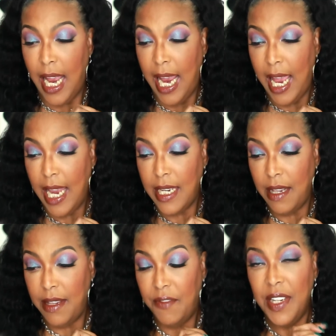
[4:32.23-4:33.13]
and
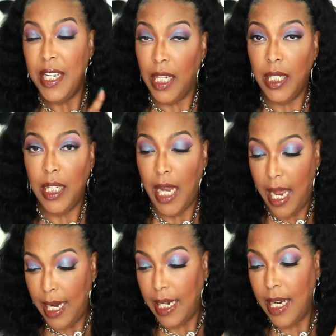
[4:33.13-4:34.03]
the vanilla
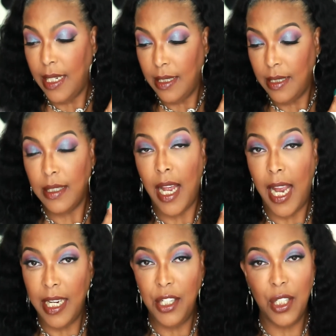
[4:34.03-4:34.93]
I can
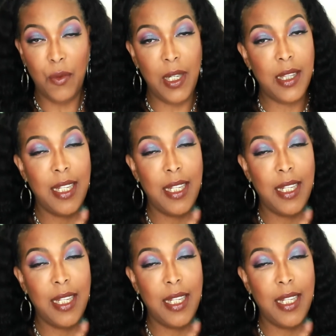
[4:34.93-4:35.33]
deal with.